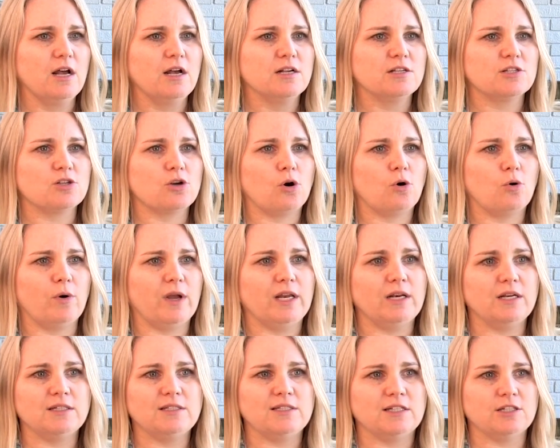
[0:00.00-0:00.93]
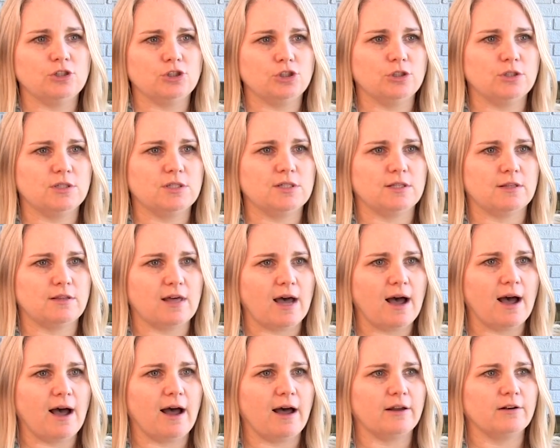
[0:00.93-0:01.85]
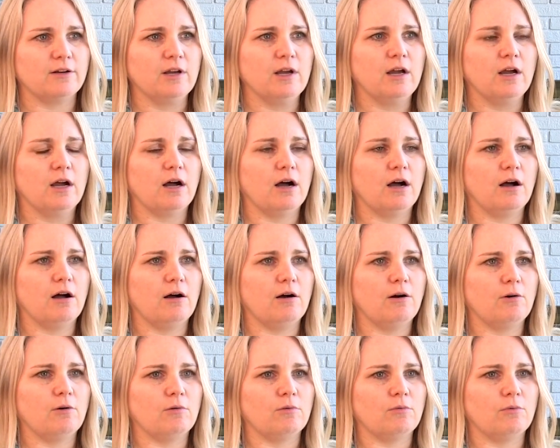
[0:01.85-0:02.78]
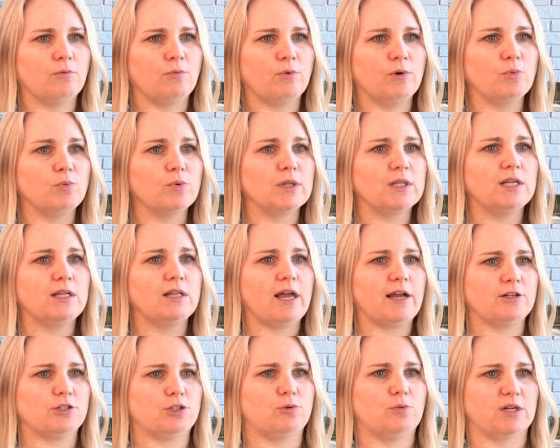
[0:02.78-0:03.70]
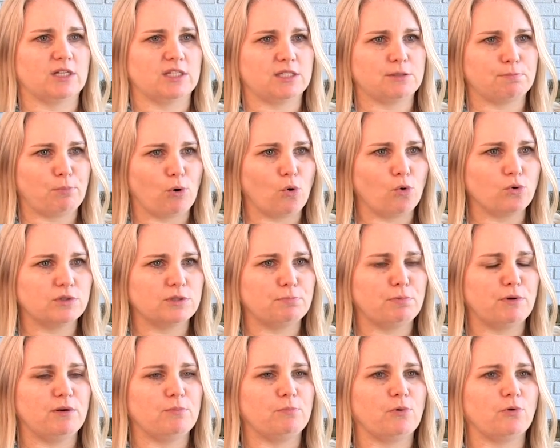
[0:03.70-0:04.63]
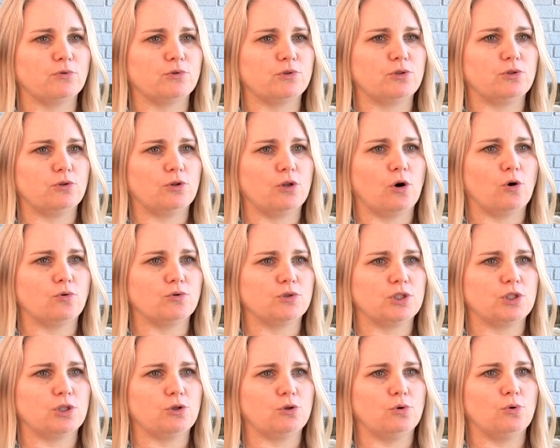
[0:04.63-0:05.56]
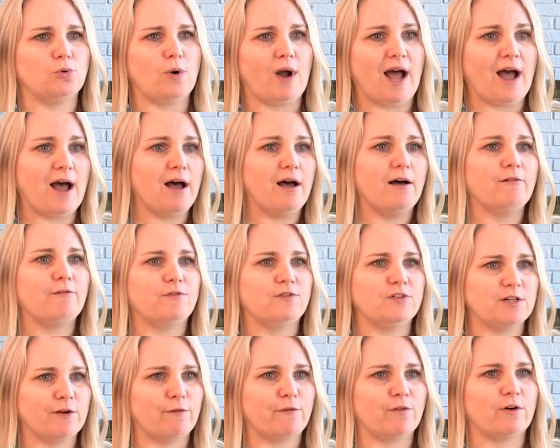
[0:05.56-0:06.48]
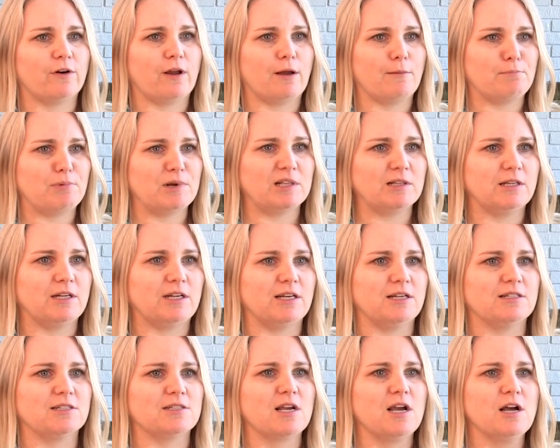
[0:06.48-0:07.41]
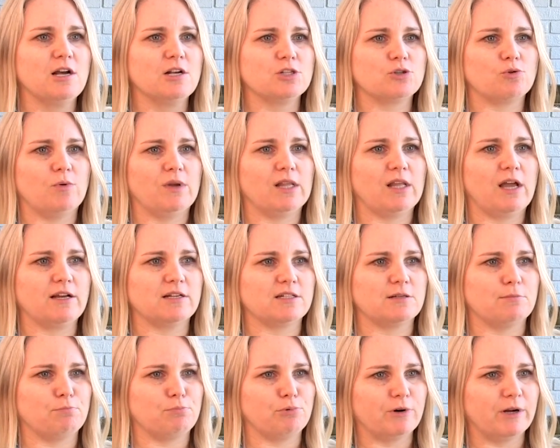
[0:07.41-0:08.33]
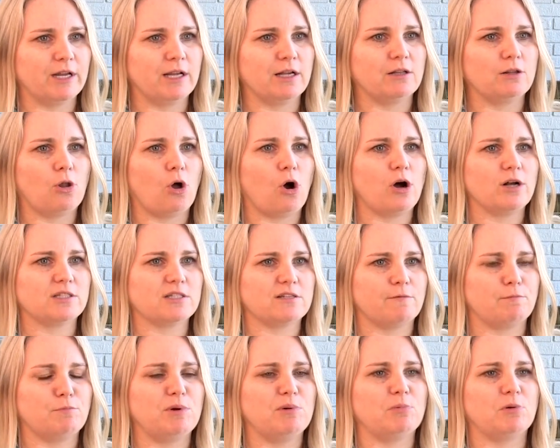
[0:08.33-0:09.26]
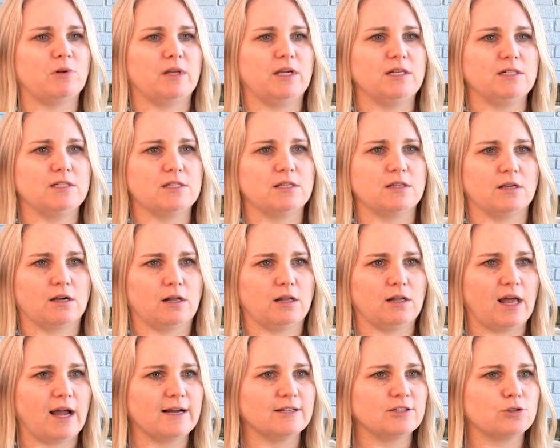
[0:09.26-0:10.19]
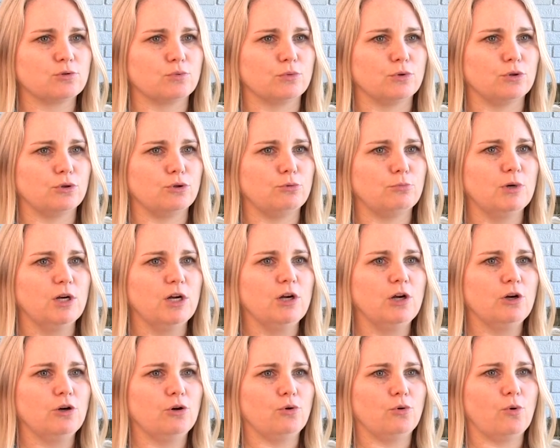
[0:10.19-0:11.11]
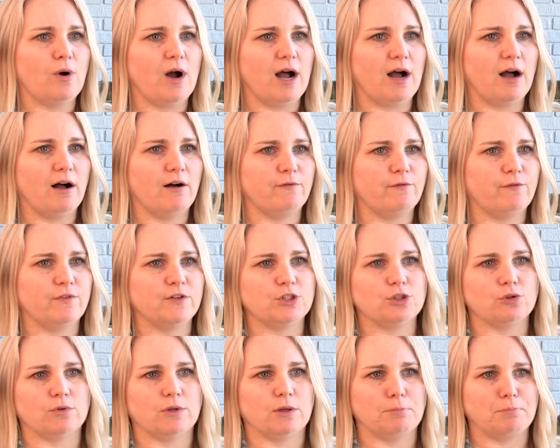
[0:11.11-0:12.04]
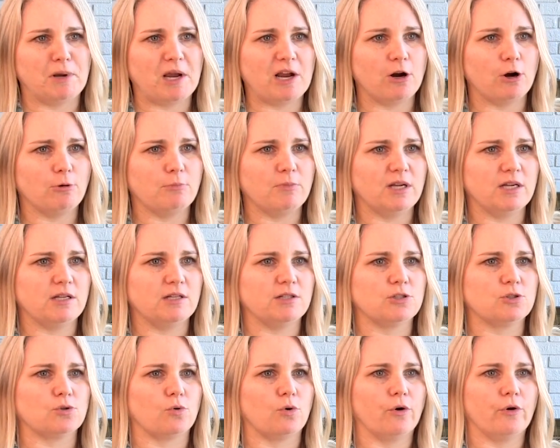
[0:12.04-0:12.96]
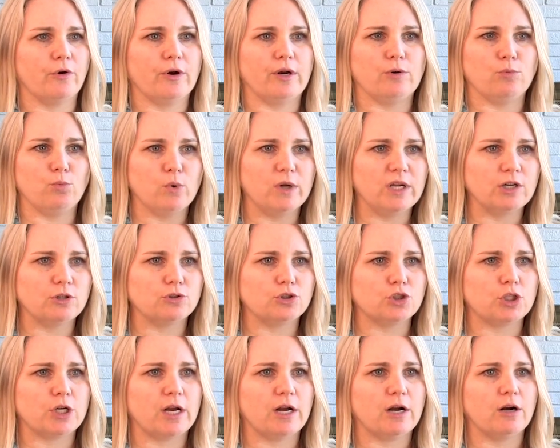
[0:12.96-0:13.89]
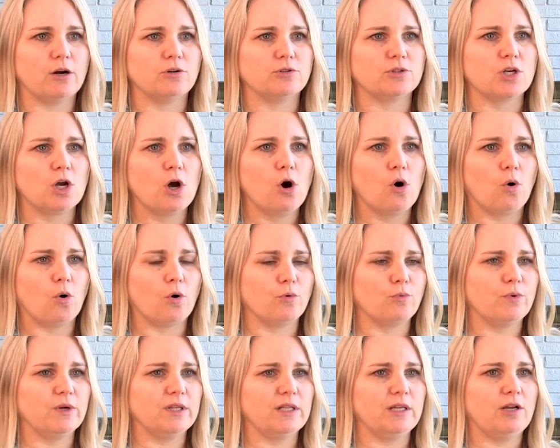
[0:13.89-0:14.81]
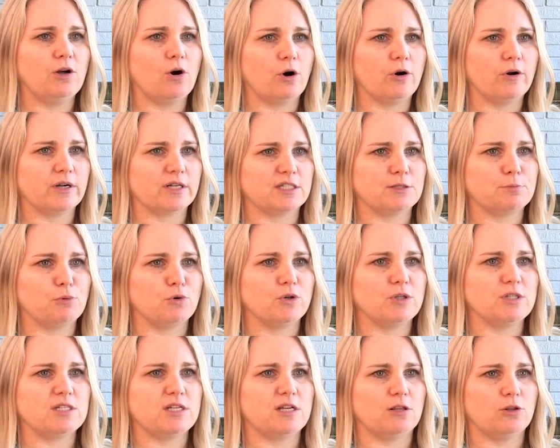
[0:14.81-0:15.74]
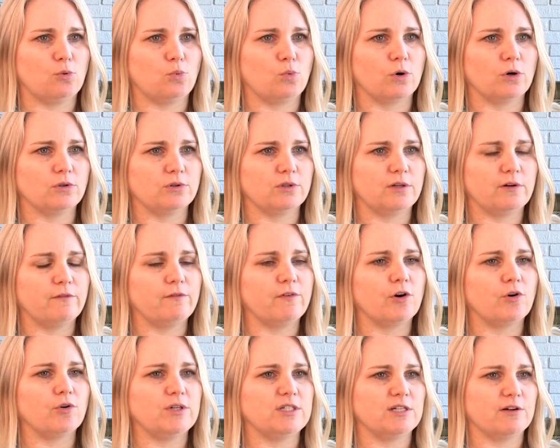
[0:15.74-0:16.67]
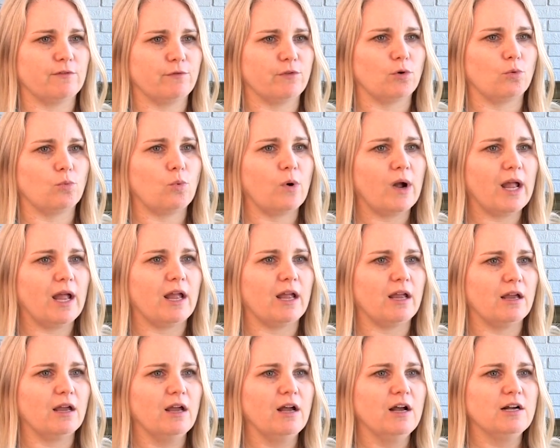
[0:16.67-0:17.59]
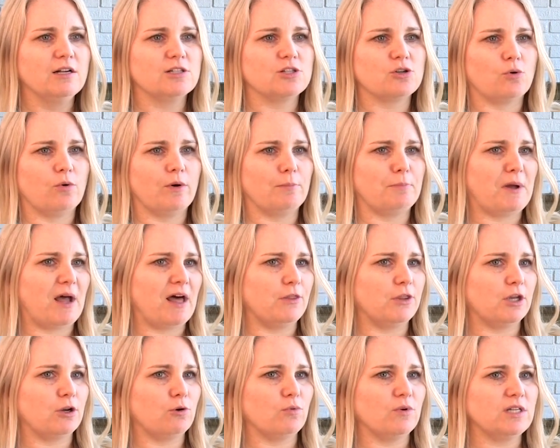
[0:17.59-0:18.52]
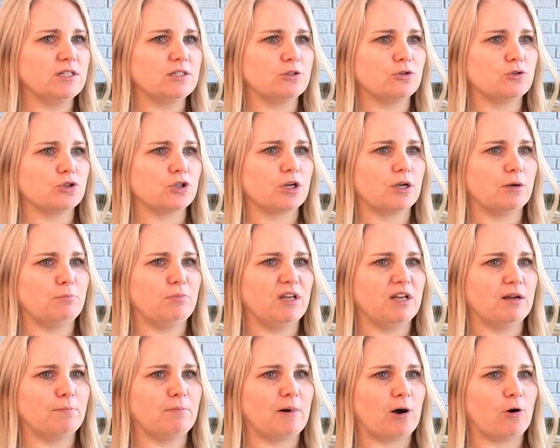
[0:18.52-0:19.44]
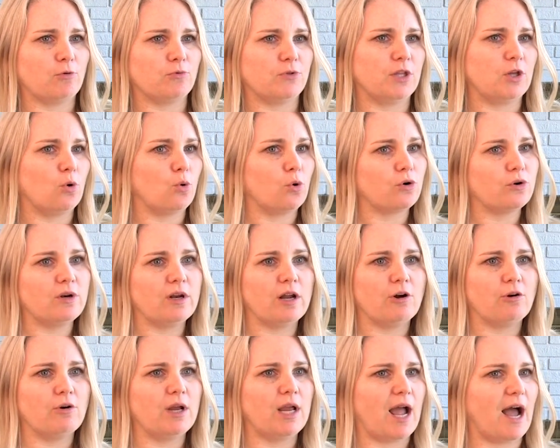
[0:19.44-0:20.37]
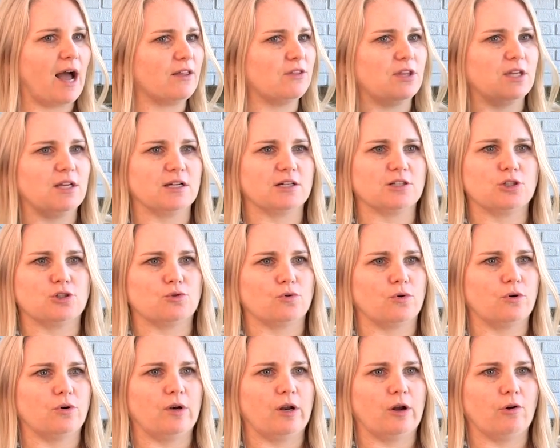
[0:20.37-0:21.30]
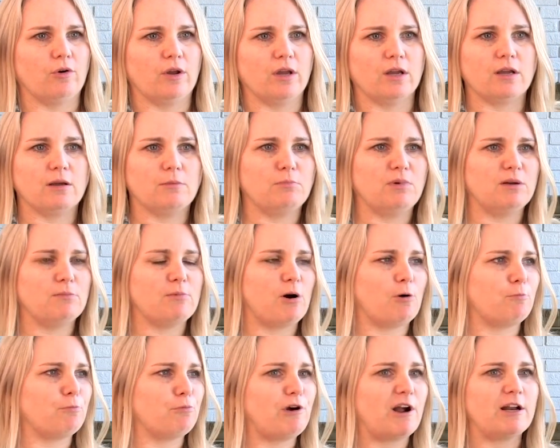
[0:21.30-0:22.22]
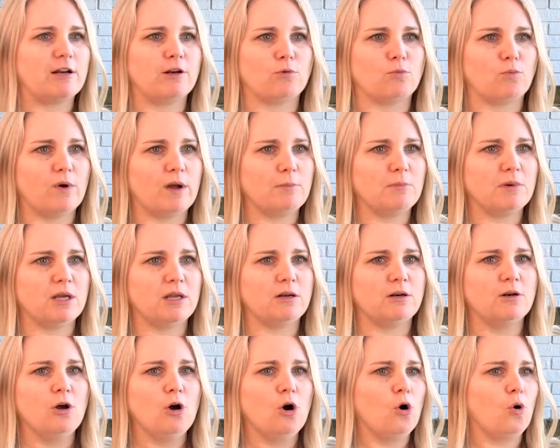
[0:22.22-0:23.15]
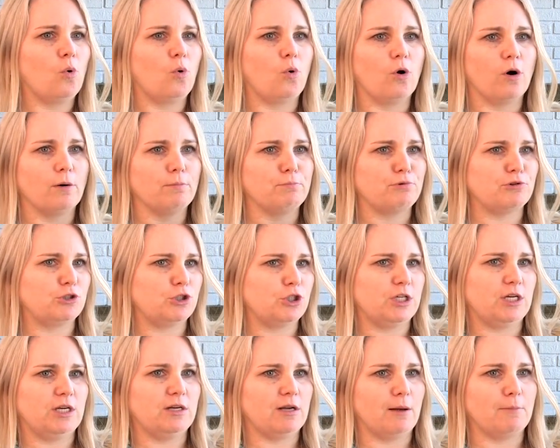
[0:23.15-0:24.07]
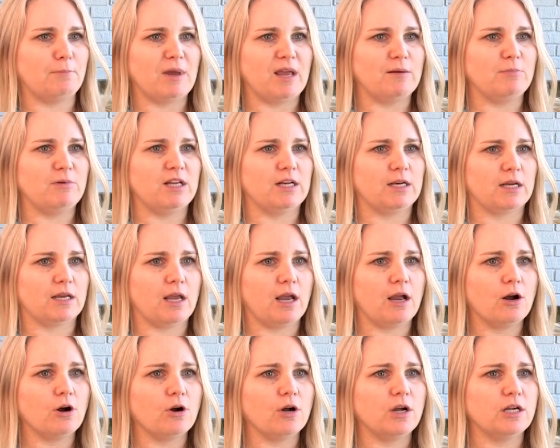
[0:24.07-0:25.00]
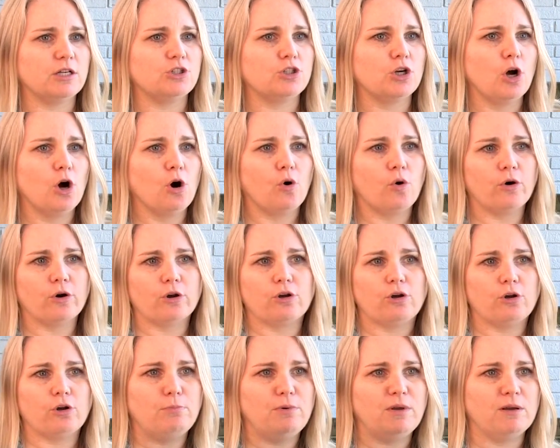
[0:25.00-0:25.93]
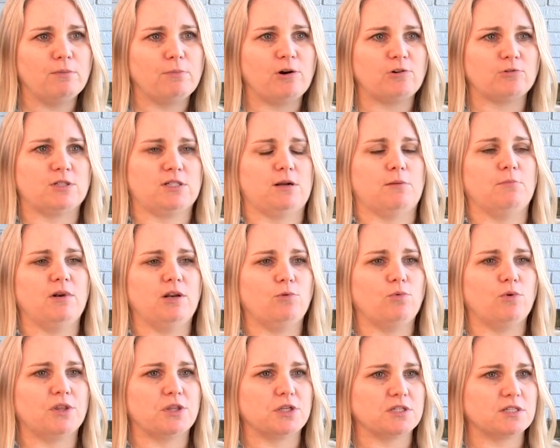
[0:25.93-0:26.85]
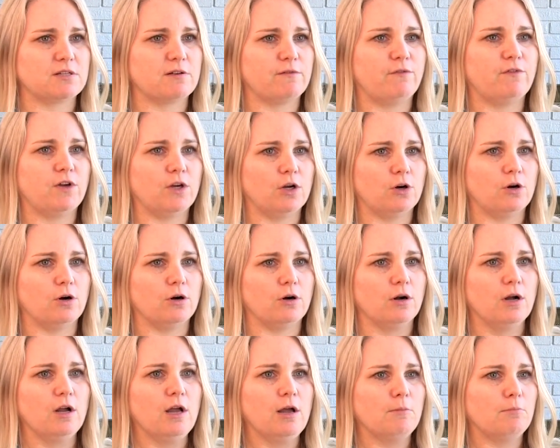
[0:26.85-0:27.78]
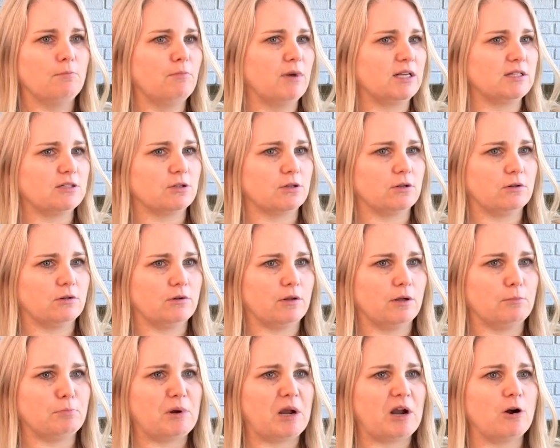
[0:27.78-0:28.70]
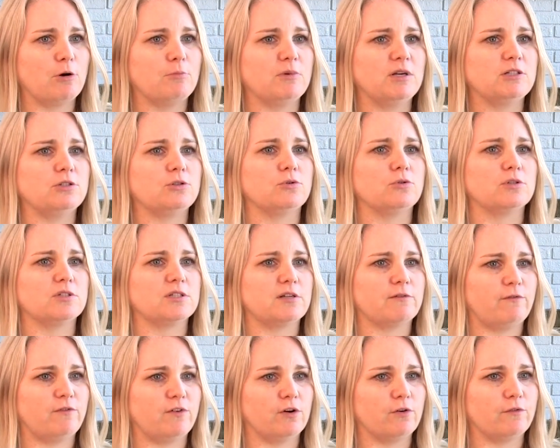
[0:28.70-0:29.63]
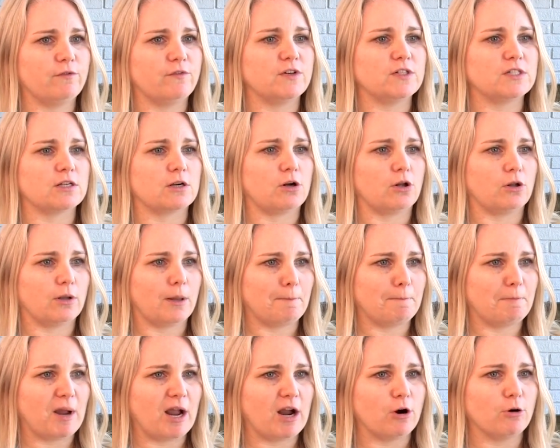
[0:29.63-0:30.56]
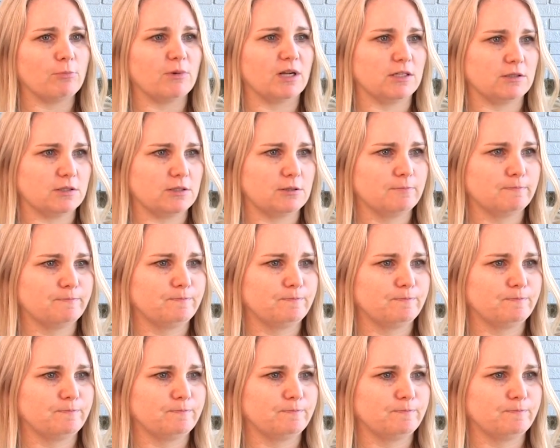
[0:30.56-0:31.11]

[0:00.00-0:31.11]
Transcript: So in addition to that, we really like to expose people to those who have different abilities. So we like to bring lots of people into the classroom who have visual impairments or are in wheelchairs or really are experiencing the world in a very different way. So empathic research can be about the ordinary and the extraordinary. It can be about pregnant women or pushing a baby in a carriage, or it be about somebody with a severe mental impairment or a severe physical impairment.